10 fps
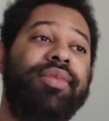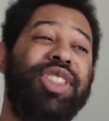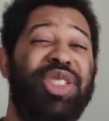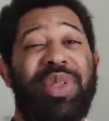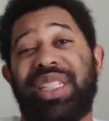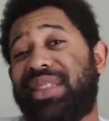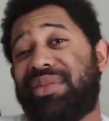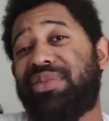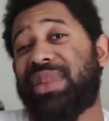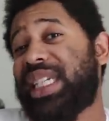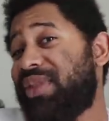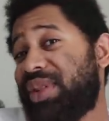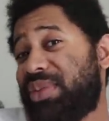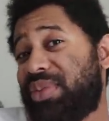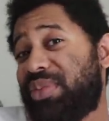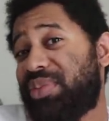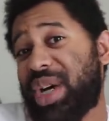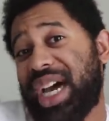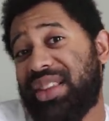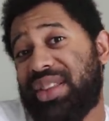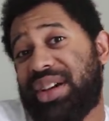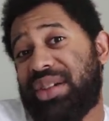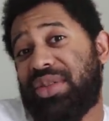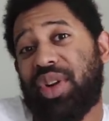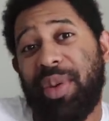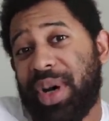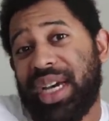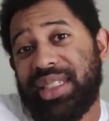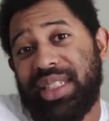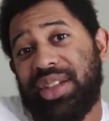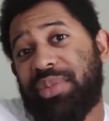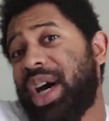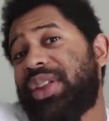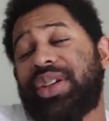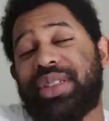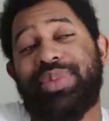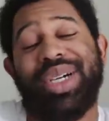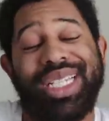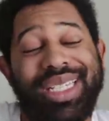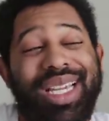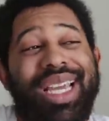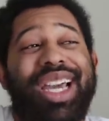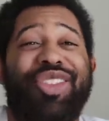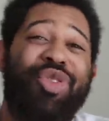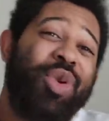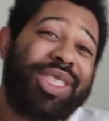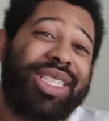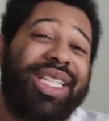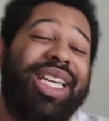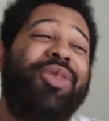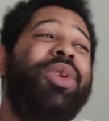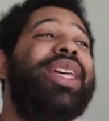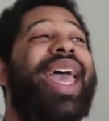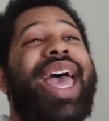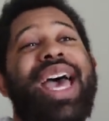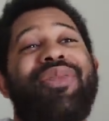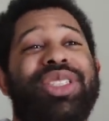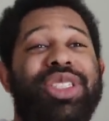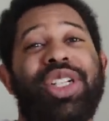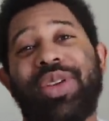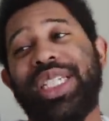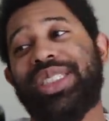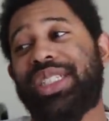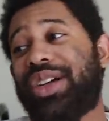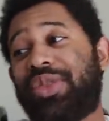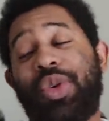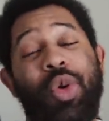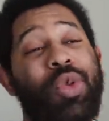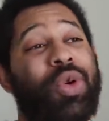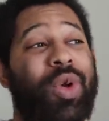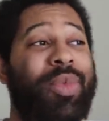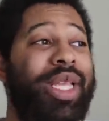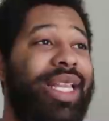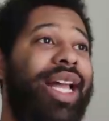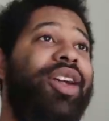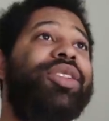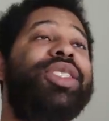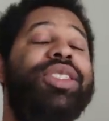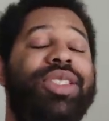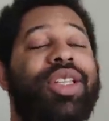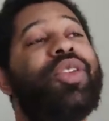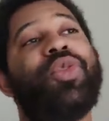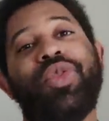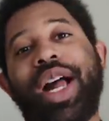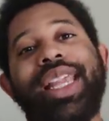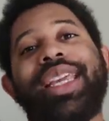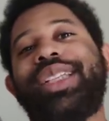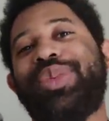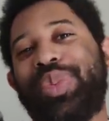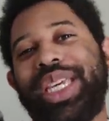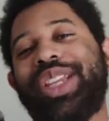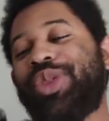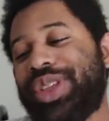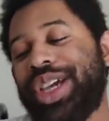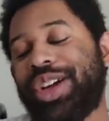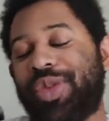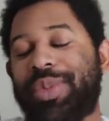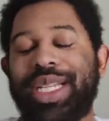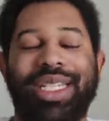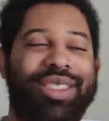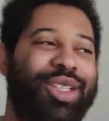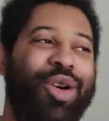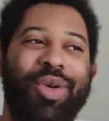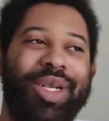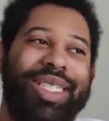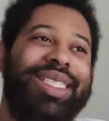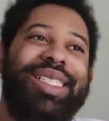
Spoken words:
should be given by their grandmas and their mothers. But unfortunately, we have a generation of older women that are still fighting and competing with younger women. And so